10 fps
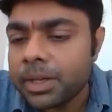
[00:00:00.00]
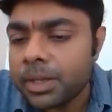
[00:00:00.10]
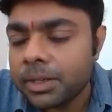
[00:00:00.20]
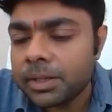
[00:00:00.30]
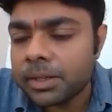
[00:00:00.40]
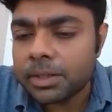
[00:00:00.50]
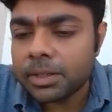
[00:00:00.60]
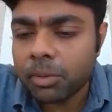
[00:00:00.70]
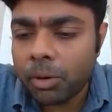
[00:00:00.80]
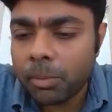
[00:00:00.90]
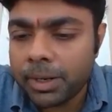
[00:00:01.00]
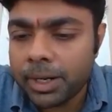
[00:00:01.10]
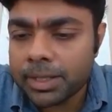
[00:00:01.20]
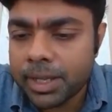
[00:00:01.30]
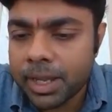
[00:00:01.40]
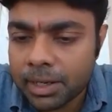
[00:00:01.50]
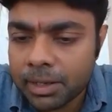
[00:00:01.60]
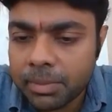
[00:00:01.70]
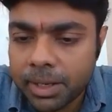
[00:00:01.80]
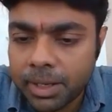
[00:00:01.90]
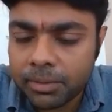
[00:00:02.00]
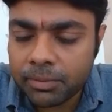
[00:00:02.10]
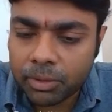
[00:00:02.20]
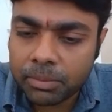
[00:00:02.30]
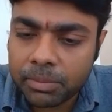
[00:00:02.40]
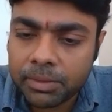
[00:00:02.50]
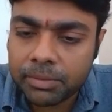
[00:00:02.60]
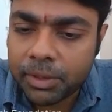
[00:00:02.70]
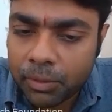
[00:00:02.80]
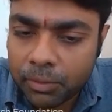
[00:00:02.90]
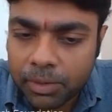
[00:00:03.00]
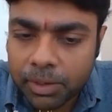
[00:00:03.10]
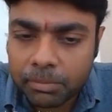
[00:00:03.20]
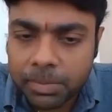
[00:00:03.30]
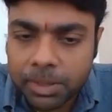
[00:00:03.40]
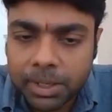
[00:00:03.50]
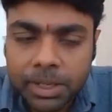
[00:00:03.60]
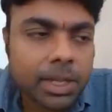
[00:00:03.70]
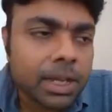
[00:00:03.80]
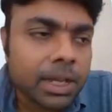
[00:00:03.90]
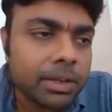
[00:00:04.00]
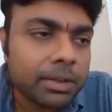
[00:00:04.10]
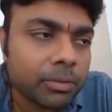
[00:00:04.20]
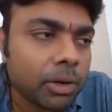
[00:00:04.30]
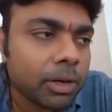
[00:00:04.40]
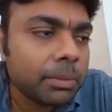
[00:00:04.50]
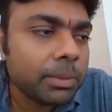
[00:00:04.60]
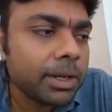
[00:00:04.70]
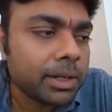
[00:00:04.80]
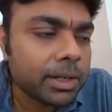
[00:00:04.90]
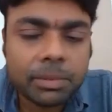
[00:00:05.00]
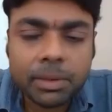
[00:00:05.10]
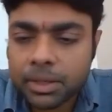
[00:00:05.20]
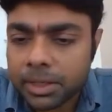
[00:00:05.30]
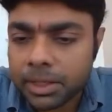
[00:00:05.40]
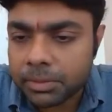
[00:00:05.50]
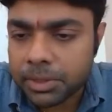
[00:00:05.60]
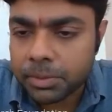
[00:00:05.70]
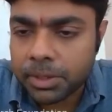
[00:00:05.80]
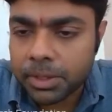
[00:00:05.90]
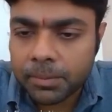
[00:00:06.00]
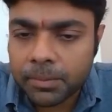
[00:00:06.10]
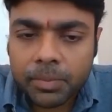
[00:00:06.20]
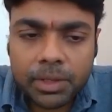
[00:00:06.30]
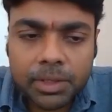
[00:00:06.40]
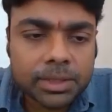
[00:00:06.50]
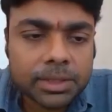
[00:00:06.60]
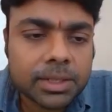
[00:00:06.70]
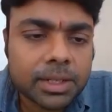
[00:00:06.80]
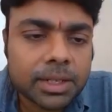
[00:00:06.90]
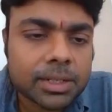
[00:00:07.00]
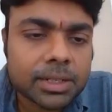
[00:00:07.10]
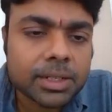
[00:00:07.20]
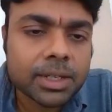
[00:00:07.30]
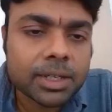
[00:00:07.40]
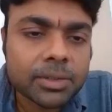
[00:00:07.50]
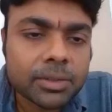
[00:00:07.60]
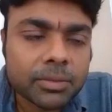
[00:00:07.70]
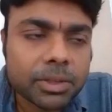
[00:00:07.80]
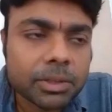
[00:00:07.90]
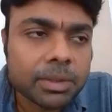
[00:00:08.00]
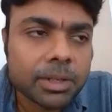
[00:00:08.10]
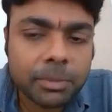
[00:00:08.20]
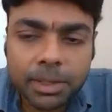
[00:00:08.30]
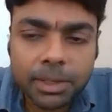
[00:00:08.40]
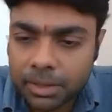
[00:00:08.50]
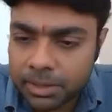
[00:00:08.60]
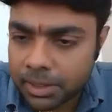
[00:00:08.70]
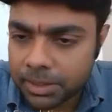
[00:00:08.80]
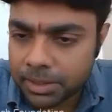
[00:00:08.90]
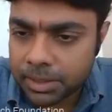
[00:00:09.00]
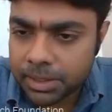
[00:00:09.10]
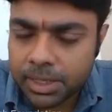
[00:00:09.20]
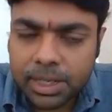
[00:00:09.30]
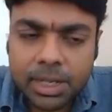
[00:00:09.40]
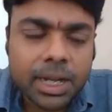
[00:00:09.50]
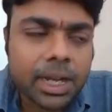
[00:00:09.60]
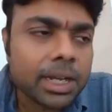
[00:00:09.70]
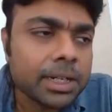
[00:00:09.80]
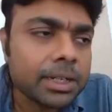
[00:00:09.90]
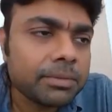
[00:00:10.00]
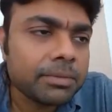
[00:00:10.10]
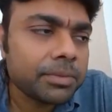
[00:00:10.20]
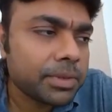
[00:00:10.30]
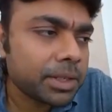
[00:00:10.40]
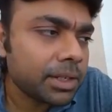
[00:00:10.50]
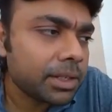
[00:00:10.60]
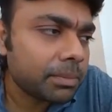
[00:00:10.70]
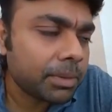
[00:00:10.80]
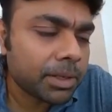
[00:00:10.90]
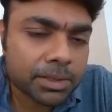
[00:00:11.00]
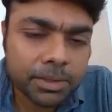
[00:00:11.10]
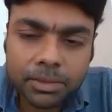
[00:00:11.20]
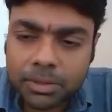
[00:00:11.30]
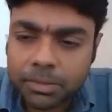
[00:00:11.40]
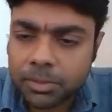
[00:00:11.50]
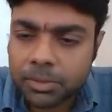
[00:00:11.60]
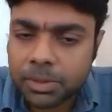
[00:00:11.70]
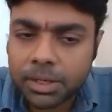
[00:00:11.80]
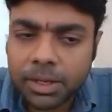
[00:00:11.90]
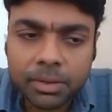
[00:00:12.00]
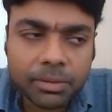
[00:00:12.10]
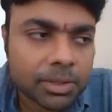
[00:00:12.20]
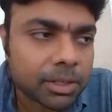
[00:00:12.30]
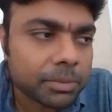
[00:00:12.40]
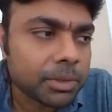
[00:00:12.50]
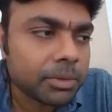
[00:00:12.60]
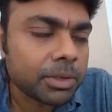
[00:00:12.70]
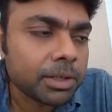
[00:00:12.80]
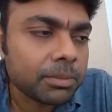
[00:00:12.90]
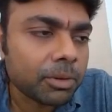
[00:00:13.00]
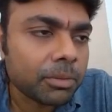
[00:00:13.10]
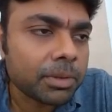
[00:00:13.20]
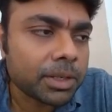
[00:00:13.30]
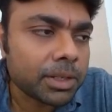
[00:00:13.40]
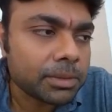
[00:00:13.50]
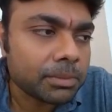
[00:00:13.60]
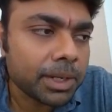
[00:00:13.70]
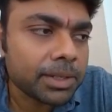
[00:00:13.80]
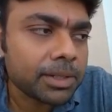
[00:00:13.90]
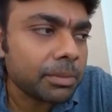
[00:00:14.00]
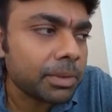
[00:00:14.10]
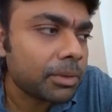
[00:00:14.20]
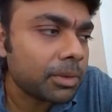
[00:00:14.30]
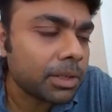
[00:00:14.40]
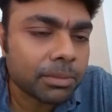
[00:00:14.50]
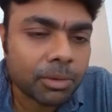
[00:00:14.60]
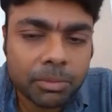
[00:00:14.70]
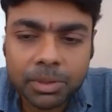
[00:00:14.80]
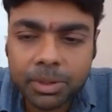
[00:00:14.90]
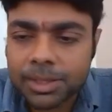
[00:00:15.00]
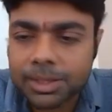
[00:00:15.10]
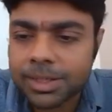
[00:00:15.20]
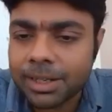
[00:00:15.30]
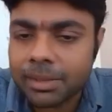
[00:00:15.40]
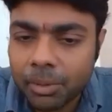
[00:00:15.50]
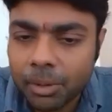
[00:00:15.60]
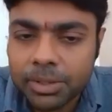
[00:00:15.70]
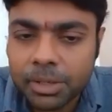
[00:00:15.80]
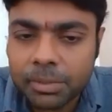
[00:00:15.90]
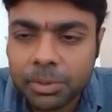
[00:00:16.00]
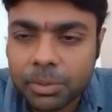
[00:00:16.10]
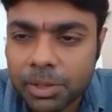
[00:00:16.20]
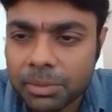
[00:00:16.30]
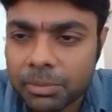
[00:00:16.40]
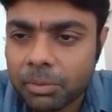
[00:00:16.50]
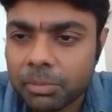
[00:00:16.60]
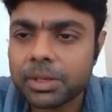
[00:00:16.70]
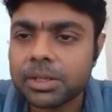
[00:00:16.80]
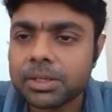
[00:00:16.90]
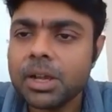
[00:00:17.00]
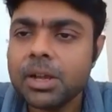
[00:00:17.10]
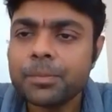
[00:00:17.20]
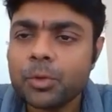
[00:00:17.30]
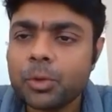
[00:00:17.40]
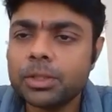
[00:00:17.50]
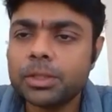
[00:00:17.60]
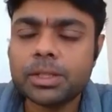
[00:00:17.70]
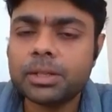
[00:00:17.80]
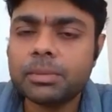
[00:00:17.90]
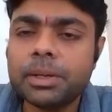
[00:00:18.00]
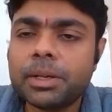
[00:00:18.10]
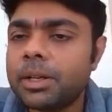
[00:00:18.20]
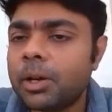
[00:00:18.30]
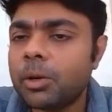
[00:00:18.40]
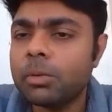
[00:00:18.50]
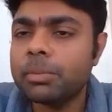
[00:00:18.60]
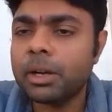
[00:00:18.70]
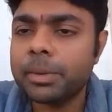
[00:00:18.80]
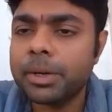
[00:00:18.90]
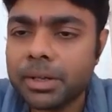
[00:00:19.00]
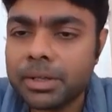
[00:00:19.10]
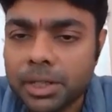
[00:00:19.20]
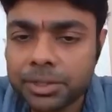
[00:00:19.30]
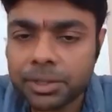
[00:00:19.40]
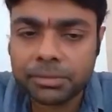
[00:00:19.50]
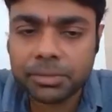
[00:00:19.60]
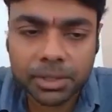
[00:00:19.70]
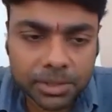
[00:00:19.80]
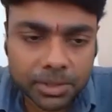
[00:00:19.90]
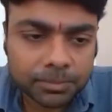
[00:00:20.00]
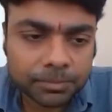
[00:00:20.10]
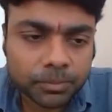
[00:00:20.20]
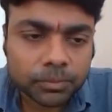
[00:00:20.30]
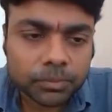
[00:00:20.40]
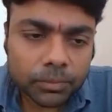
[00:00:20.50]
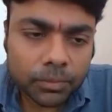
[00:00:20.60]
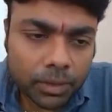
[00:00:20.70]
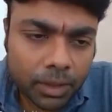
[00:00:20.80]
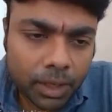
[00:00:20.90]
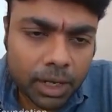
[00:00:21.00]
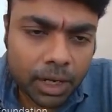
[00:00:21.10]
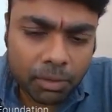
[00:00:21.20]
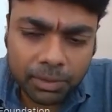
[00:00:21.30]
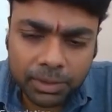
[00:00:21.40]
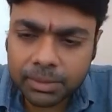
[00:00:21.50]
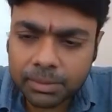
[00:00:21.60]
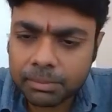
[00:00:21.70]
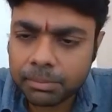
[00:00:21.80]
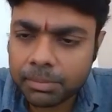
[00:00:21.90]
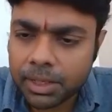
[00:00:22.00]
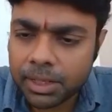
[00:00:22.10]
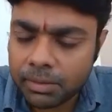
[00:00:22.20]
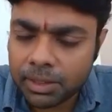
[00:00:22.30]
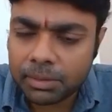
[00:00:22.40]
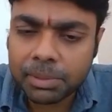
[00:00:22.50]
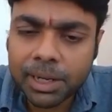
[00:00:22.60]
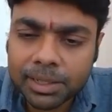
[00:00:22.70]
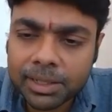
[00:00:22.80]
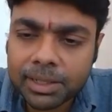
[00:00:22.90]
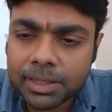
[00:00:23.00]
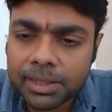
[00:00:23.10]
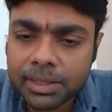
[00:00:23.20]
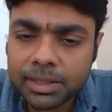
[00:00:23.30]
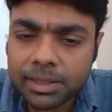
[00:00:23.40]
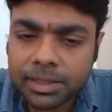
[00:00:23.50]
here the property is held by A for the benefit of B, if not immediately but eventually. This is a classic case of a Benami transaction, and we've seen in the past news reports where drivers have been holding properties, maids have been holding properties, and employees have been holding properties. So this is typically how a Benami transaction works. However, given the practical